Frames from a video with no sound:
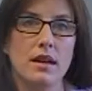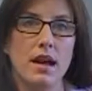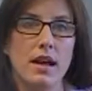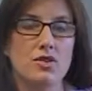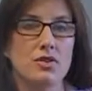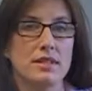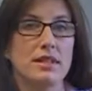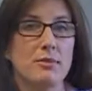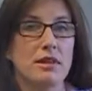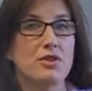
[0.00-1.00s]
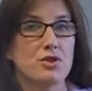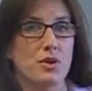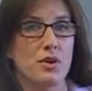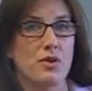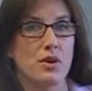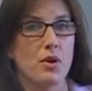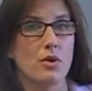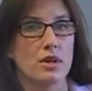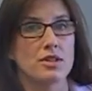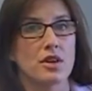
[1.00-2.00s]
actually tell me the truth on
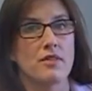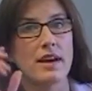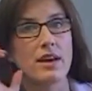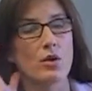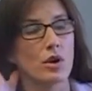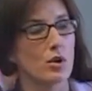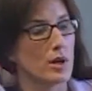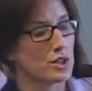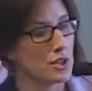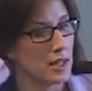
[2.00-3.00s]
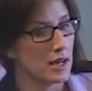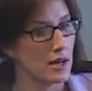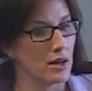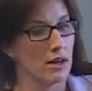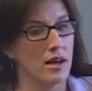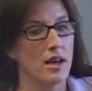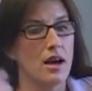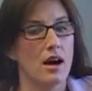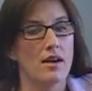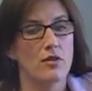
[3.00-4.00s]
a survey or a questionnaire
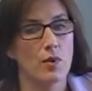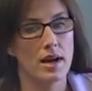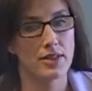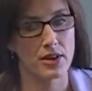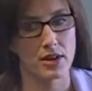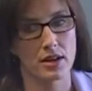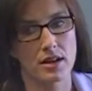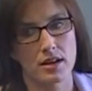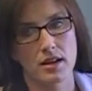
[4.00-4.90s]
of whether